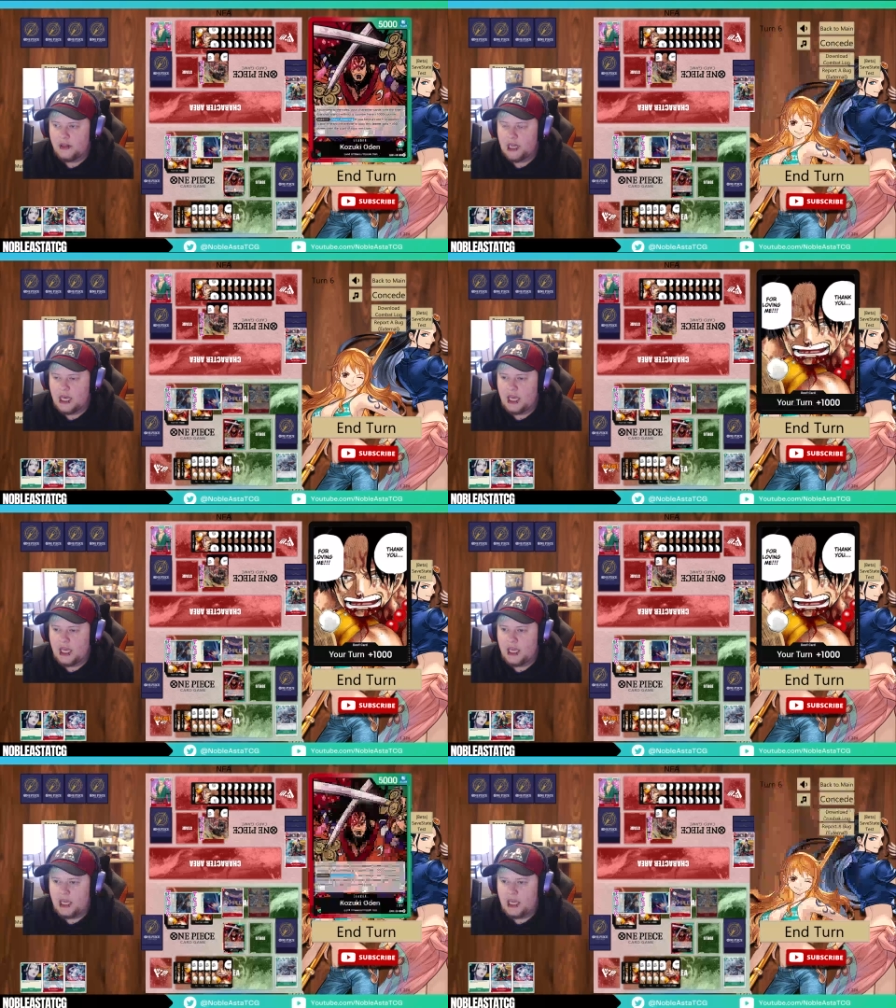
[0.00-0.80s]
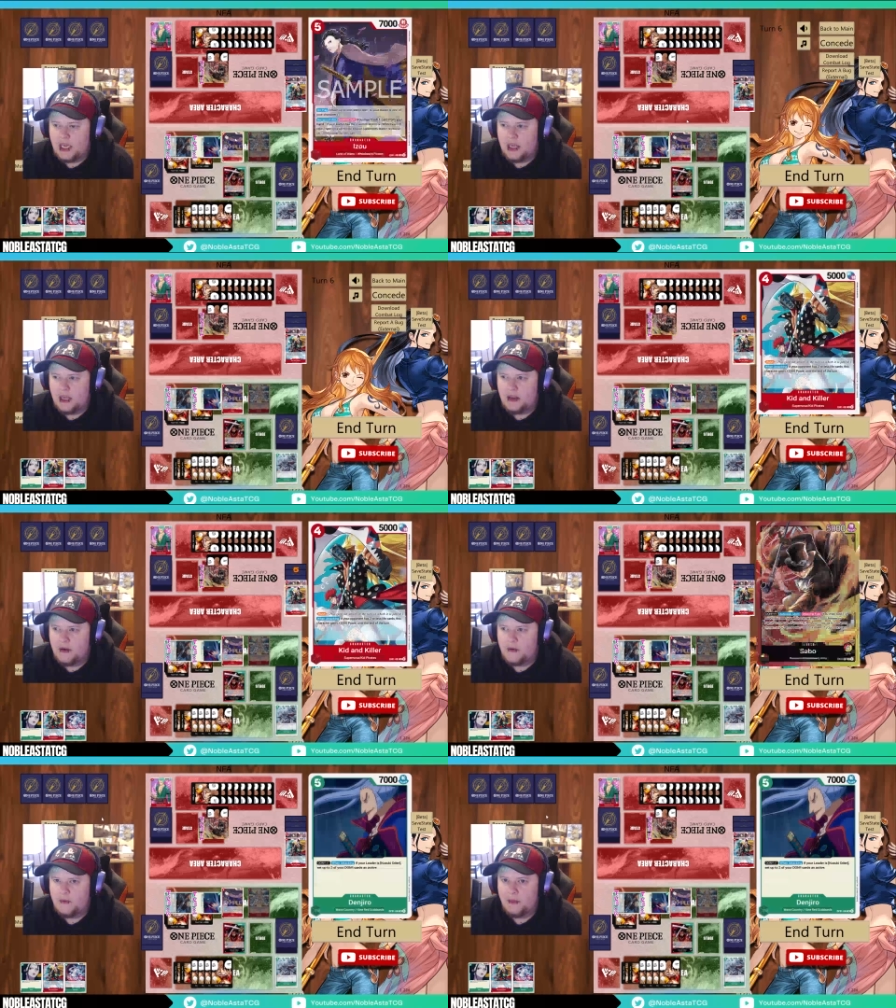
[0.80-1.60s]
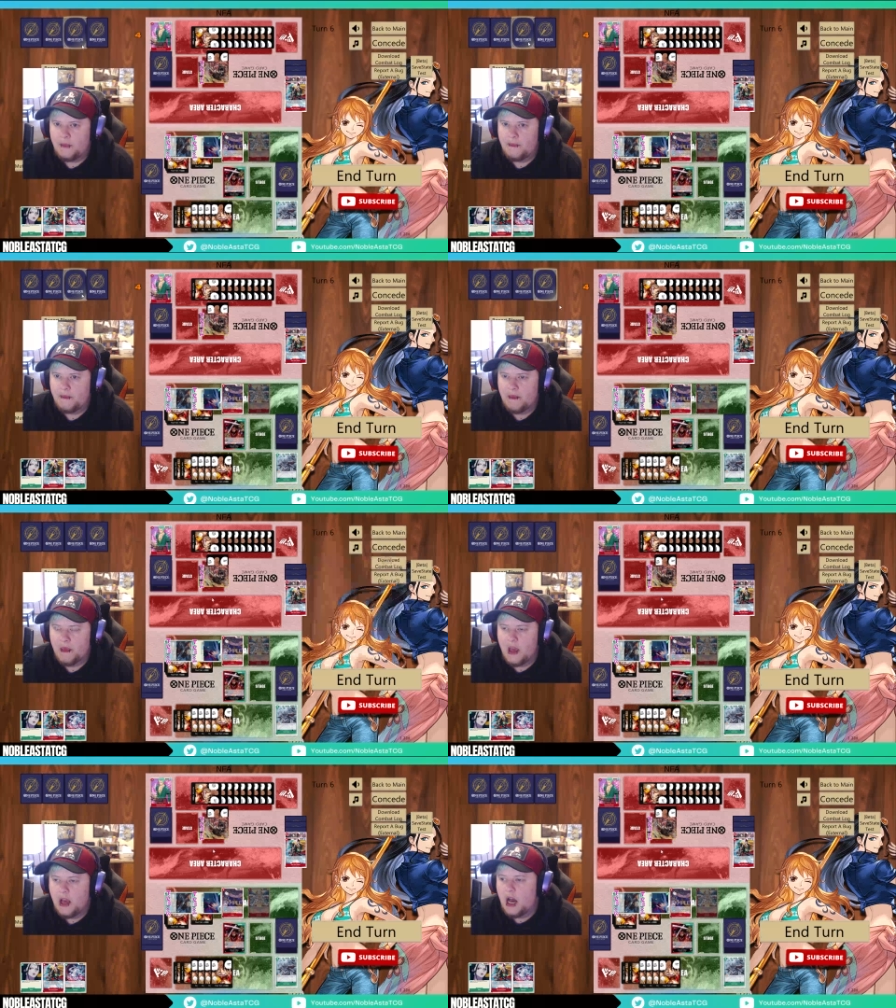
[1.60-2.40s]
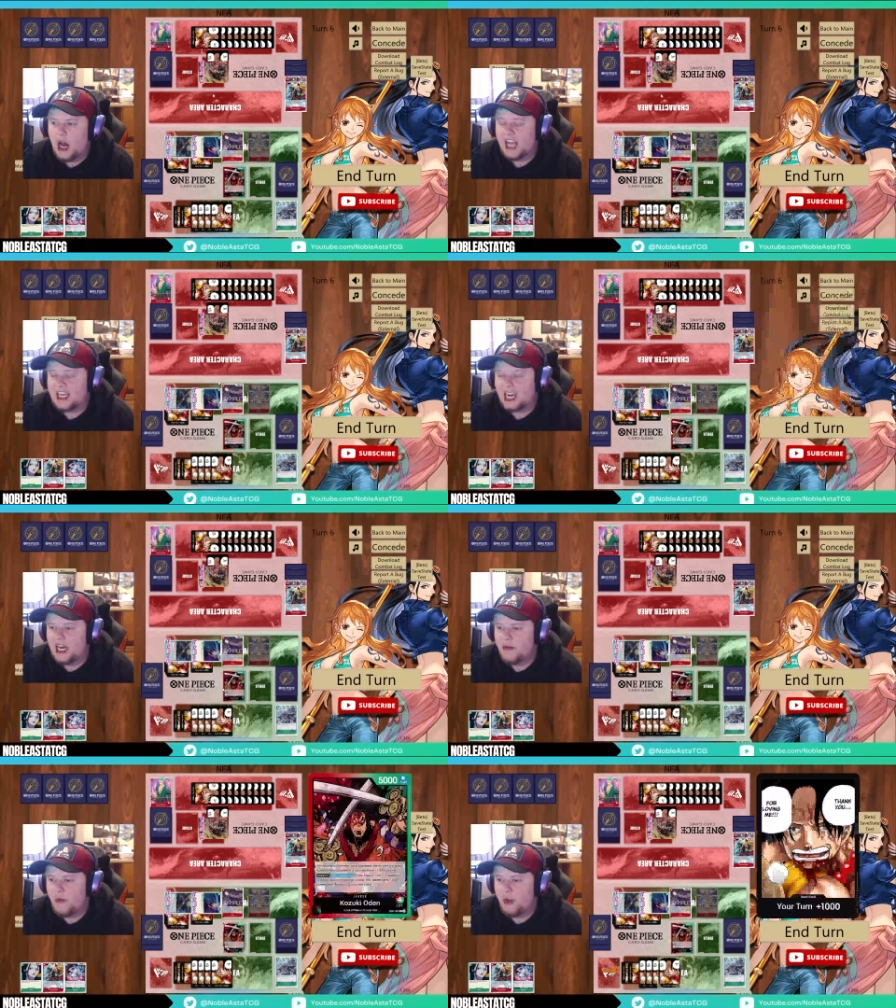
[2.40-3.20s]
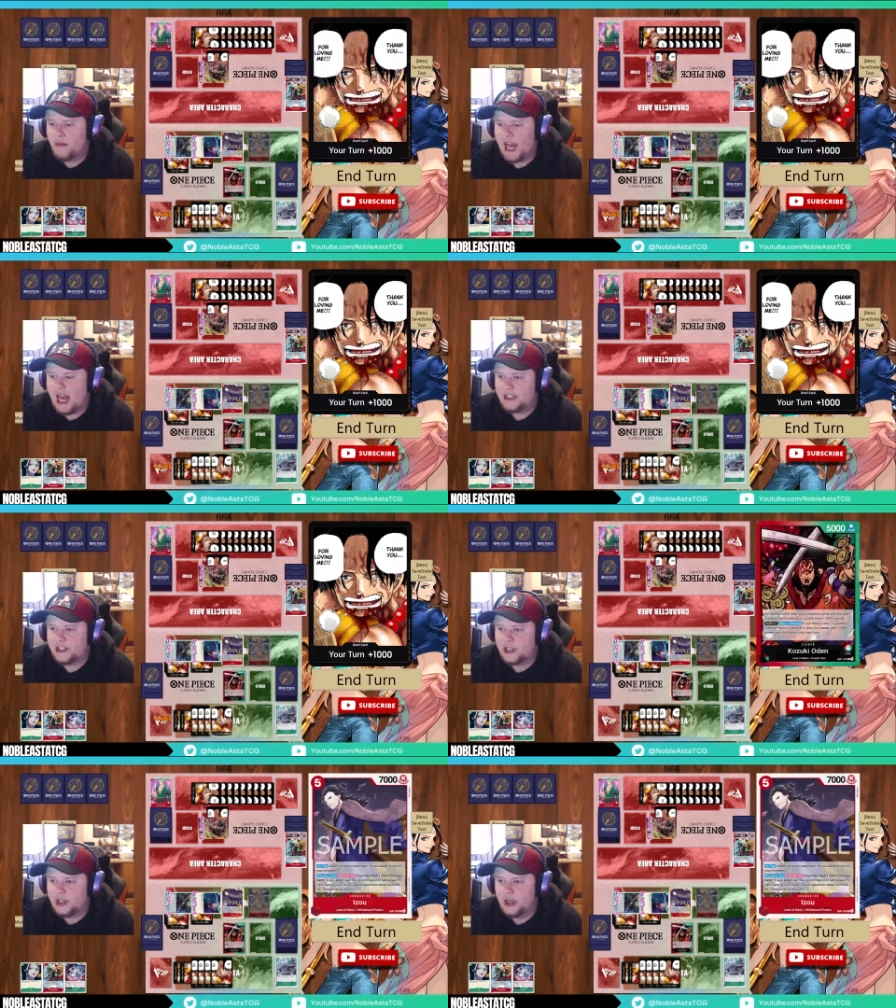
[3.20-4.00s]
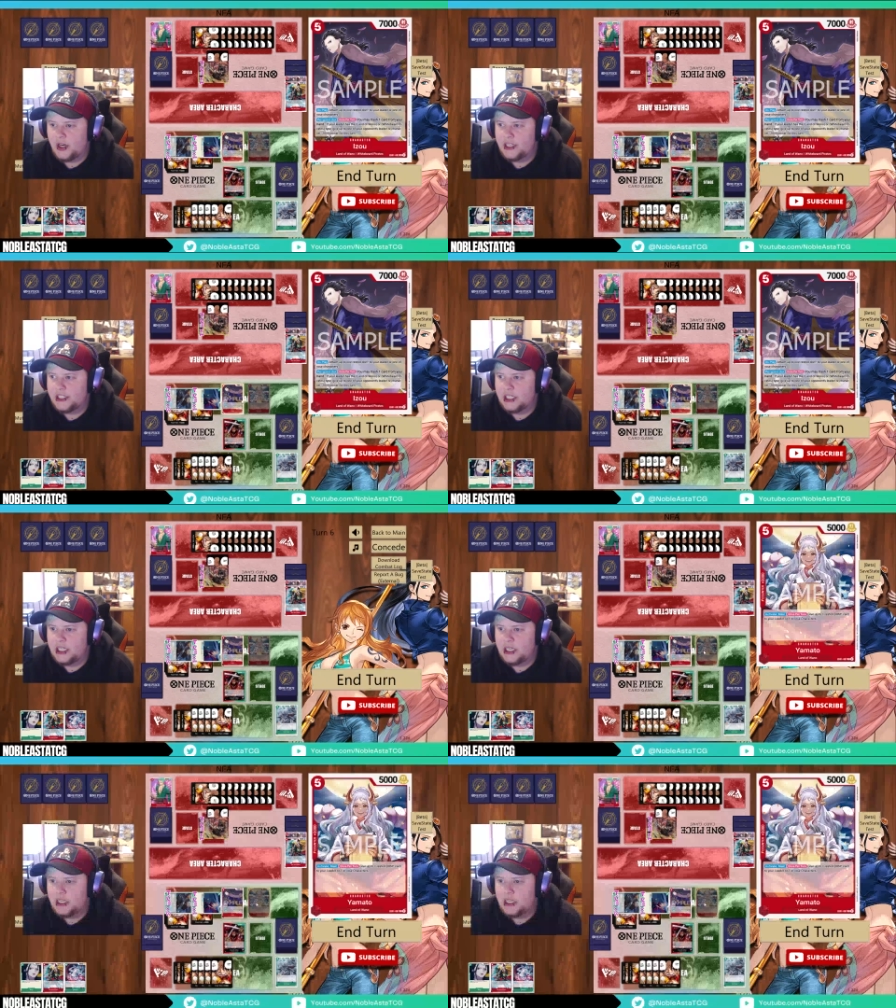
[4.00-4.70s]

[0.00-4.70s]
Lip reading: And I kind of want to pass turn, honestly.